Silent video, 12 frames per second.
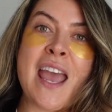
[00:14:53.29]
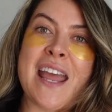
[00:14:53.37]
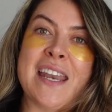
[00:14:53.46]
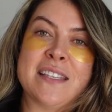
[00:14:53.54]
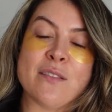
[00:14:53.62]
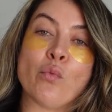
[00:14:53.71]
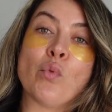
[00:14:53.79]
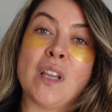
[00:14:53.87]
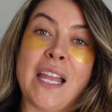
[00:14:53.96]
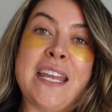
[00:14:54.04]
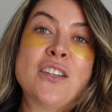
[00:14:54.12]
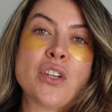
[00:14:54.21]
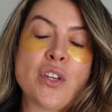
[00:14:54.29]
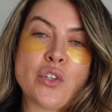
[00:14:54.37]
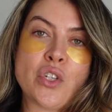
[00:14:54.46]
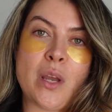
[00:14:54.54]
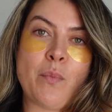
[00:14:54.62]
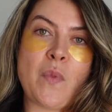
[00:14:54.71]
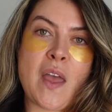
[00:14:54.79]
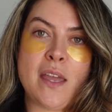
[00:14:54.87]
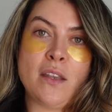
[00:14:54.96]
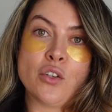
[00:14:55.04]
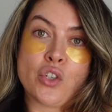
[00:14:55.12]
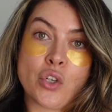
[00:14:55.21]
and it's a relationship
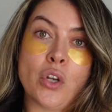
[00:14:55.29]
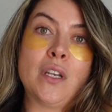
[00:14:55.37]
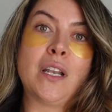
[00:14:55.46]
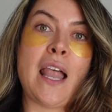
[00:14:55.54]
that should